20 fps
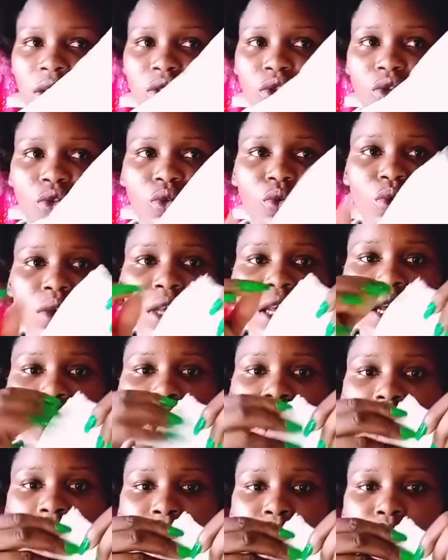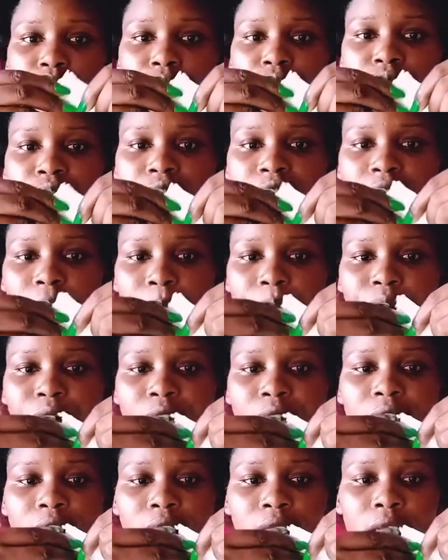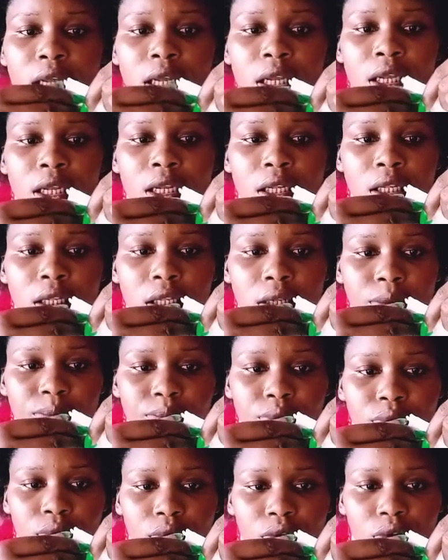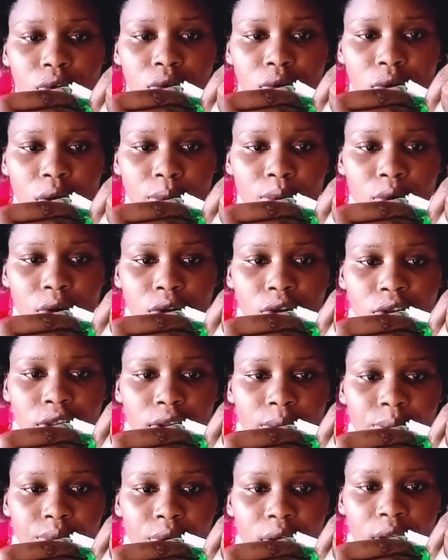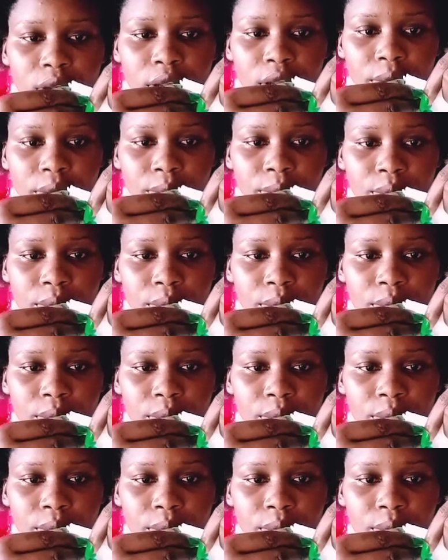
is two here. I am going to separate the both. I'm going to separate them.